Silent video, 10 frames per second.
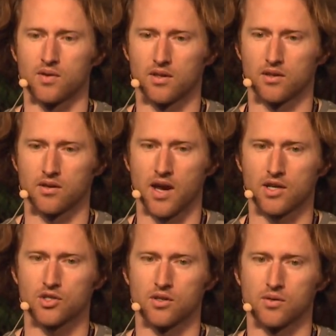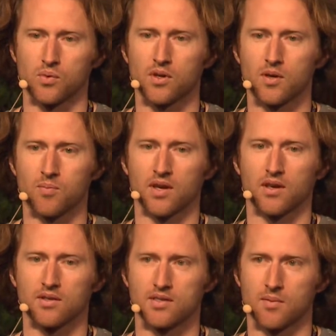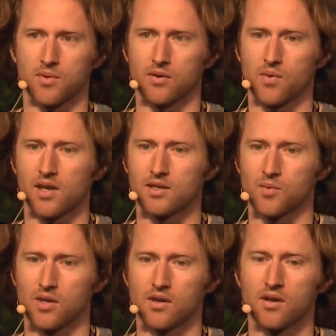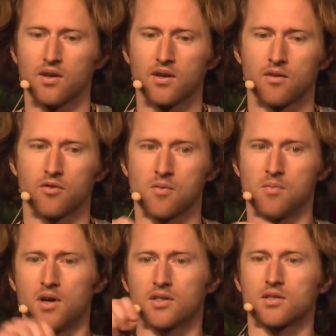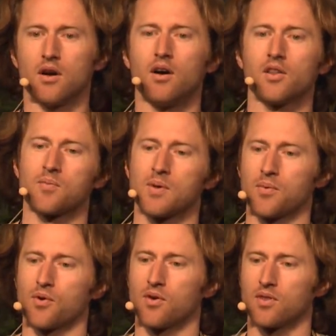that they're actually really picking somebody randomly from amongst all the people who are in